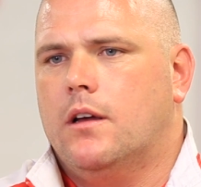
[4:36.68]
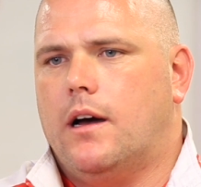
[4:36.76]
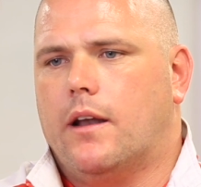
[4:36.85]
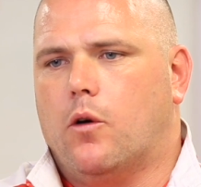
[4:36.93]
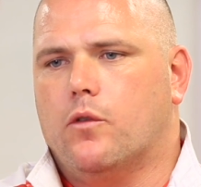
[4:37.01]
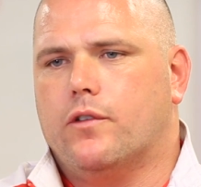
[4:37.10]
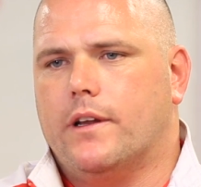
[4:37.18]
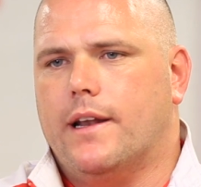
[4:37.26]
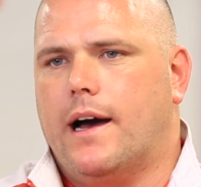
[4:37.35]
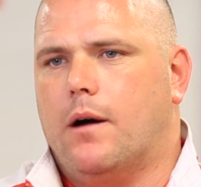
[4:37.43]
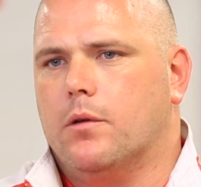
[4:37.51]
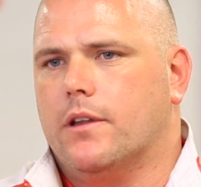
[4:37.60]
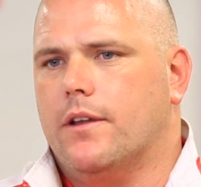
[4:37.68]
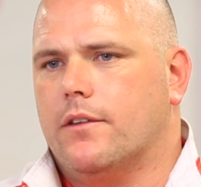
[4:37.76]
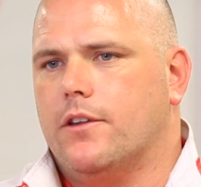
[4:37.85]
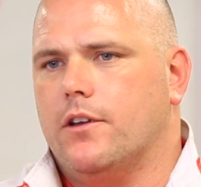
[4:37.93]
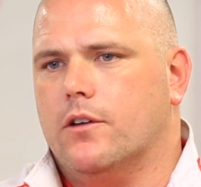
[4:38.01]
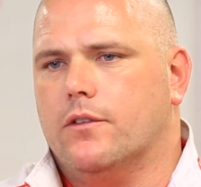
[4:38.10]
and hopefully now
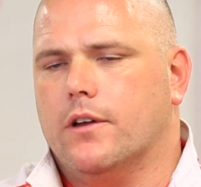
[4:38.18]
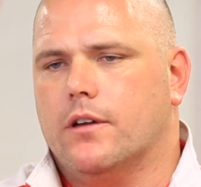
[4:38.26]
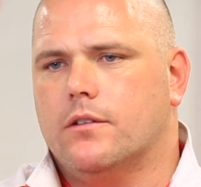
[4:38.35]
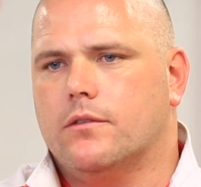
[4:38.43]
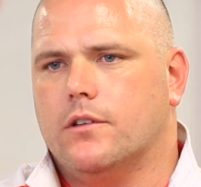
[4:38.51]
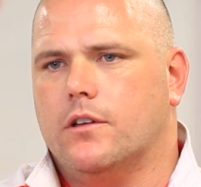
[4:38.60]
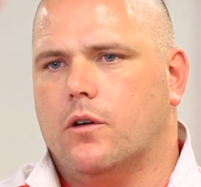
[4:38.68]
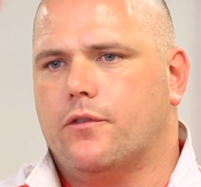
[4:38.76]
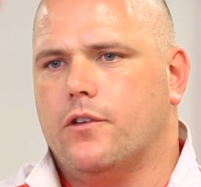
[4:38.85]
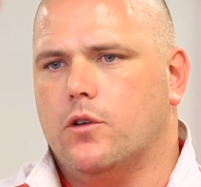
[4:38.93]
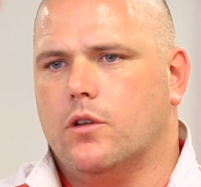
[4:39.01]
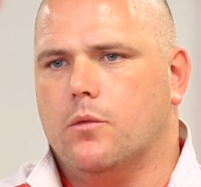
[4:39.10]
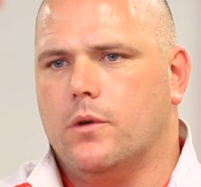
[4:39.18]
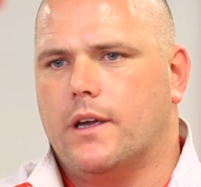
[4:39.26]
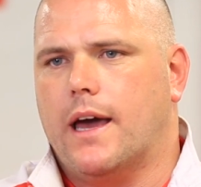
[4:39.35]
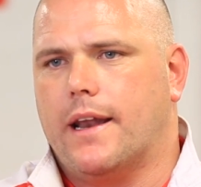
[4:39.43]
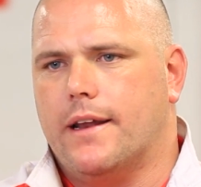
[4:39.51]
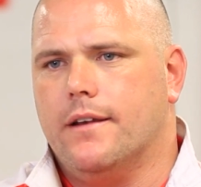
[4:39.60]
with the other few that we
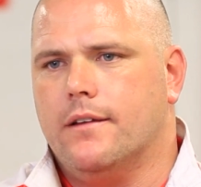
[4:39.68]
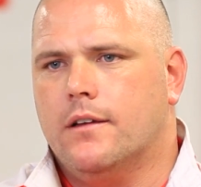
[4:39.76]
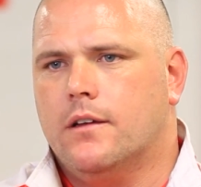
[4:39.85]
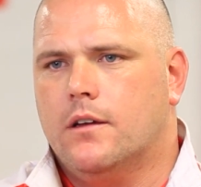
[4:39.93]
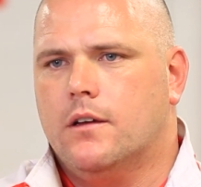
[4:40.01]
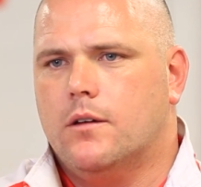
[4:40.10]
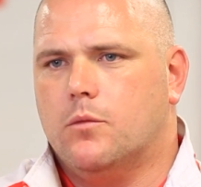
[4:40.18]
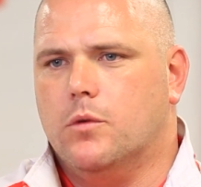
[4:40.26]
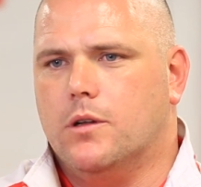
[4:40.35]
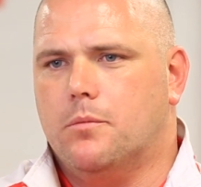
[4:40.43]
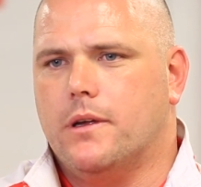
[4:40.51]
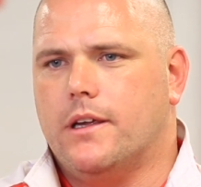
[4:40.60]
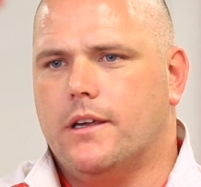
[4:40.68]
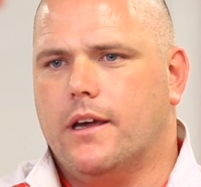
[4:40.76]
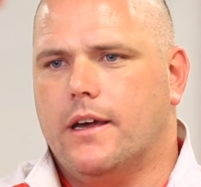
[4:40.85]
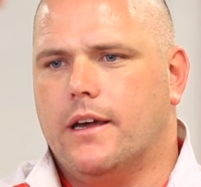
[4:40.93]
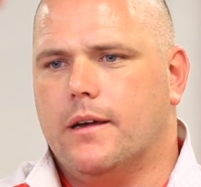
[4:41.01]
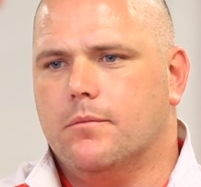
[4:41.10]
get in will be
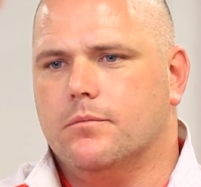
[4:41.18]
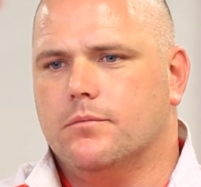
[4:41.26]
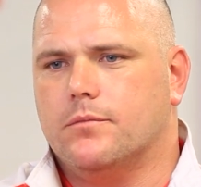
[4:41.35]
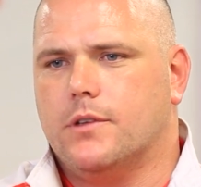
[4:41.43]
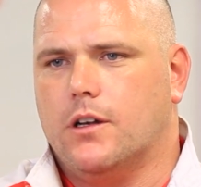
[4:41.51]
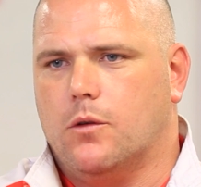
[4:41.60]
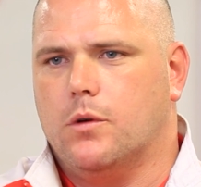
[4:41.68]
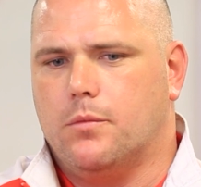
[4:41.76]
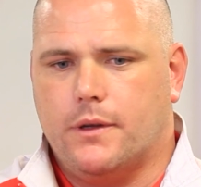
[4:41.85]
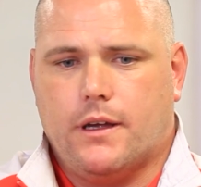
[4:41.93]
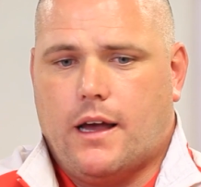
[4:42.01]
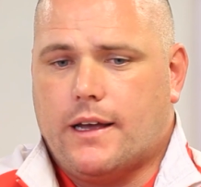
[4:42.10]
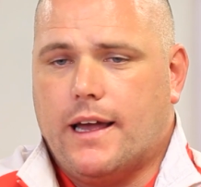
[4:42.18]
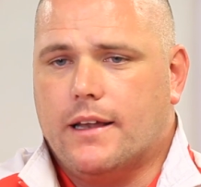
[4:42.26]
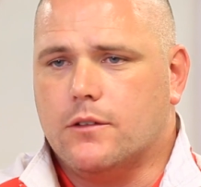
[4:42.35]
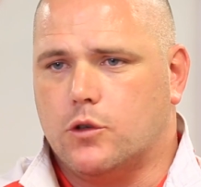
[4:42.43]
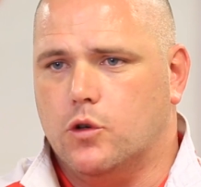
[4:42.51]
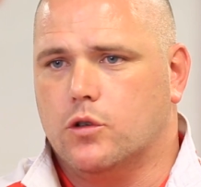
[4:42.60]

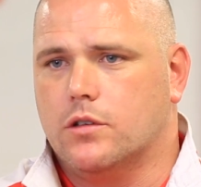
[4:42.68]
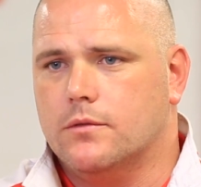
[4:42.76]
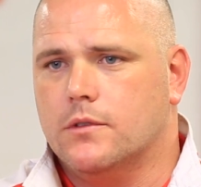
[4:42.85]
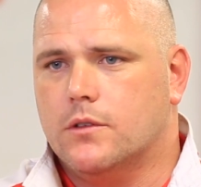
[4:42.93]
again good,